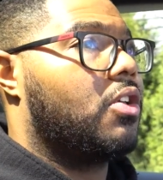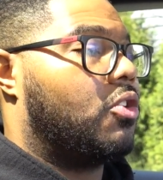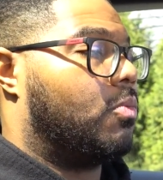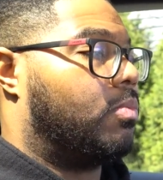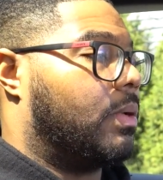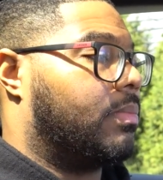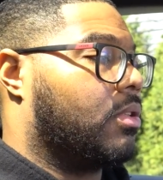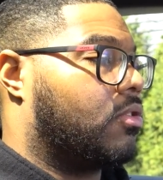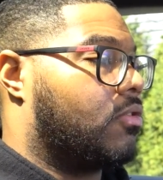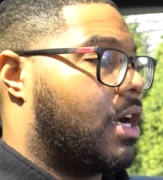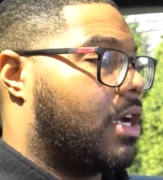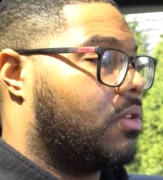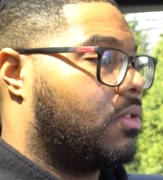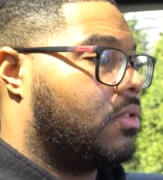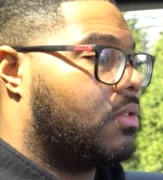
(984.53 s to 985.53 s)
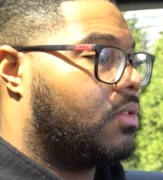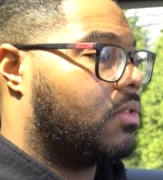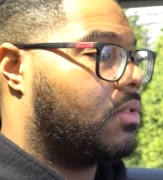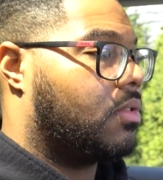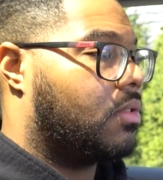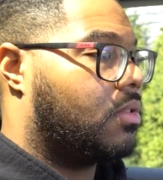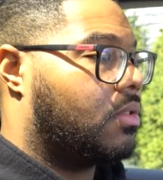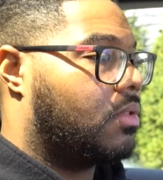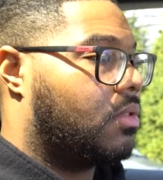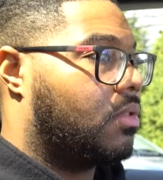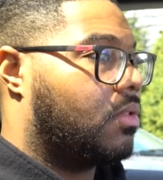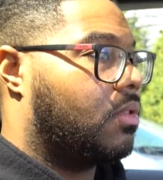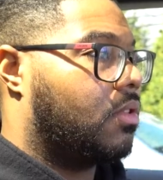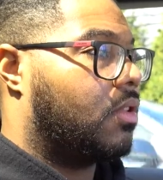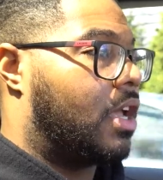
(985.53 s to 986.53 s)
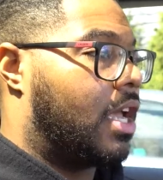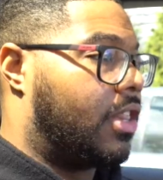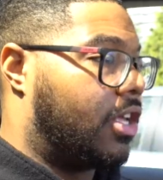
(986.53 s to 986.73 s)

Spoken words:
you blip the throttle, and